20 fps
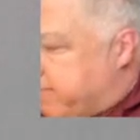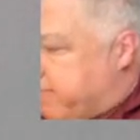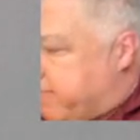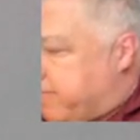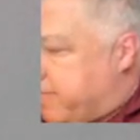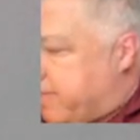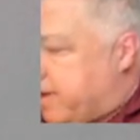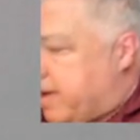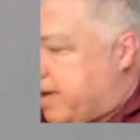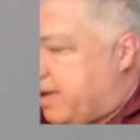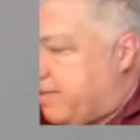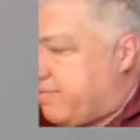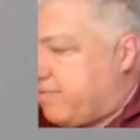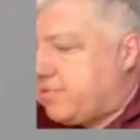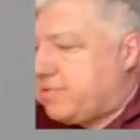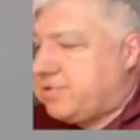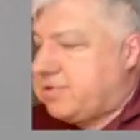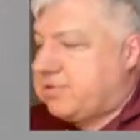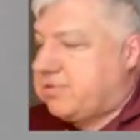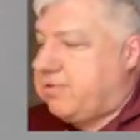the
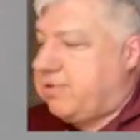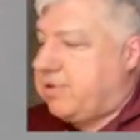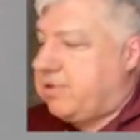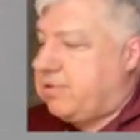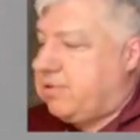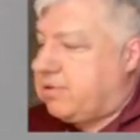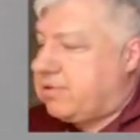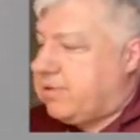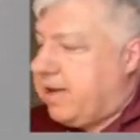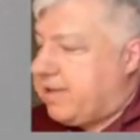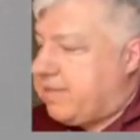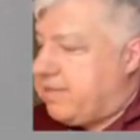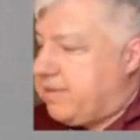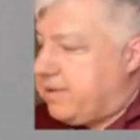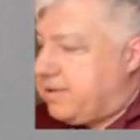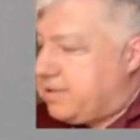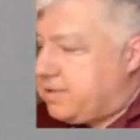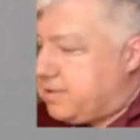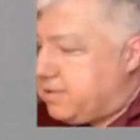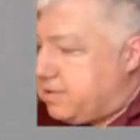inverse is going to look like this.